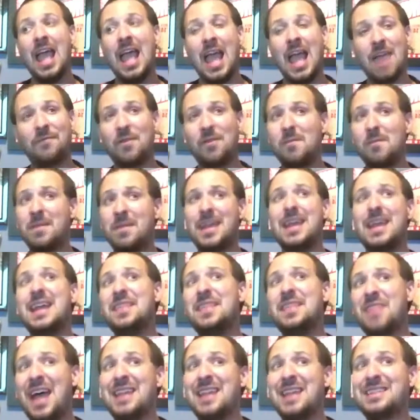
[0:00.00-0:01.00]
And for me,
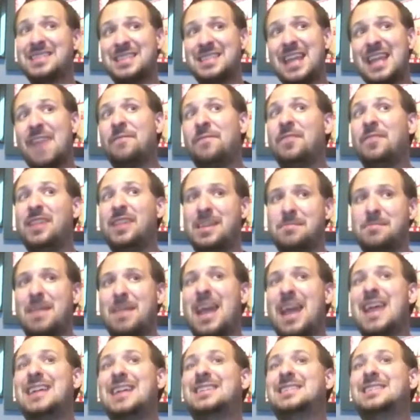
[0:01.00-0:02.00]
that definitely
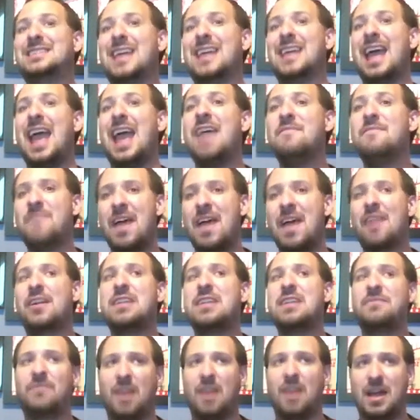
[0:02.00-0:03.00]
makes a
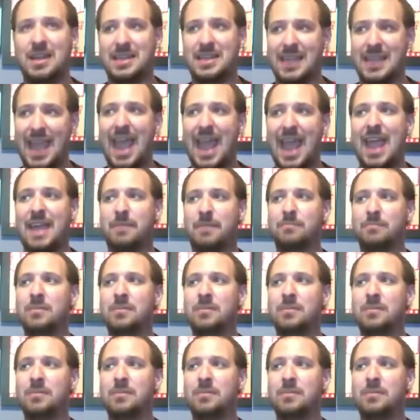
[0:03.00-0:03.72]
very fun game.